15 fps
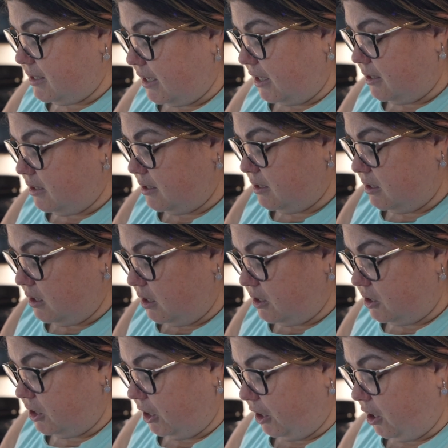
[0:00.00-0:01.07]
that's
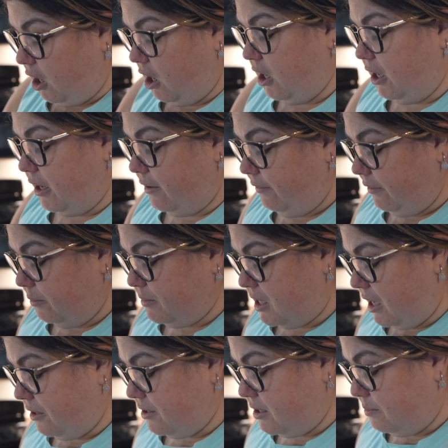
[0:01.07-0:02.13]
Shere Khan from
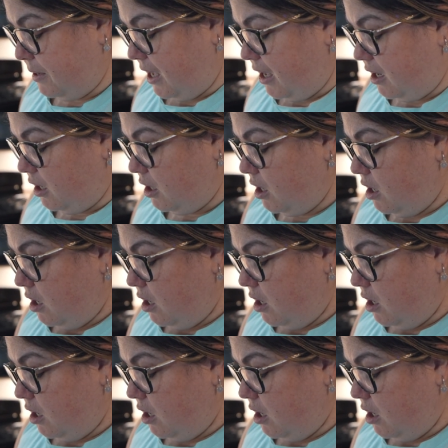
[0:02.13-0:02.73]
Tailspin.